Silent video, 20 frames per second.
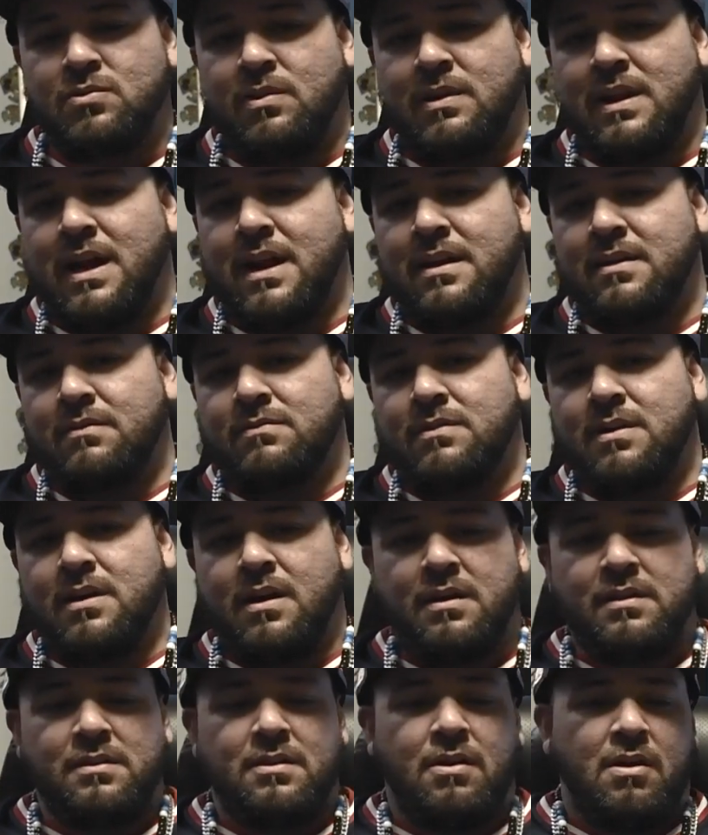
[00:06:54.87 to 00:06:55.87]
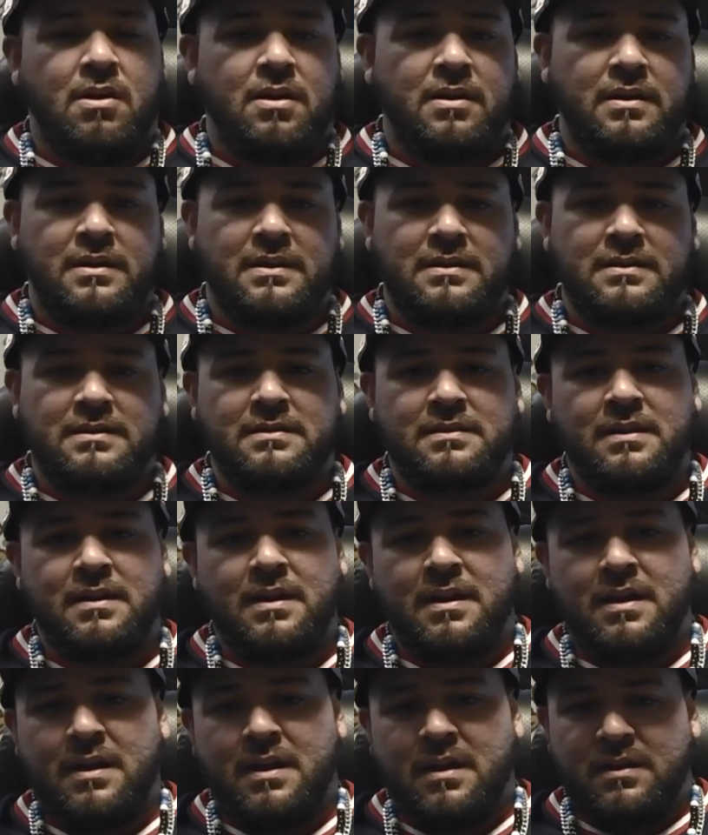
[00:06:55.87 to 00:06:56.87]
to a lot of other artists,
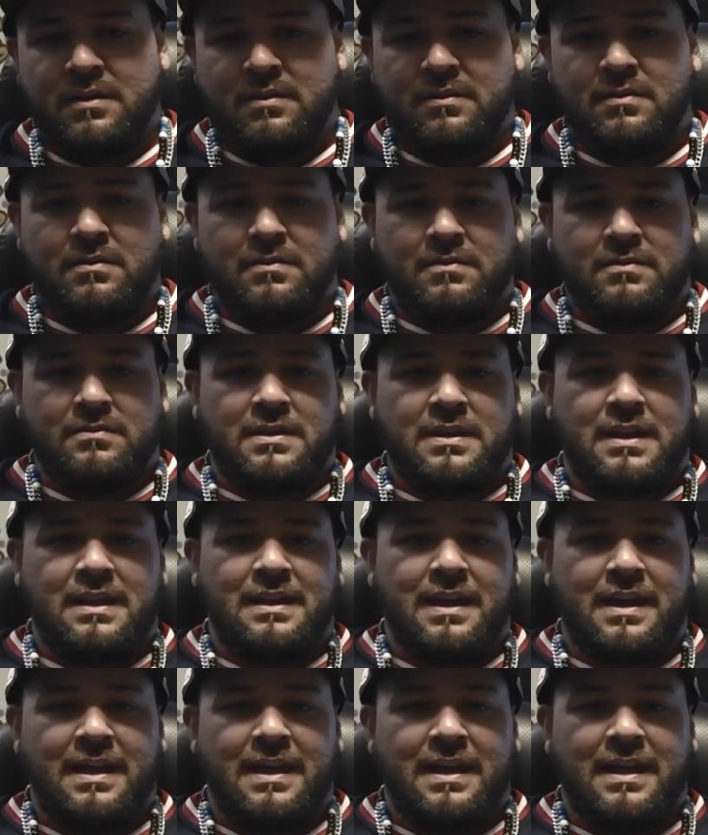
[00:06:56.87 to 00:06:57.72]
you know what I'm saying?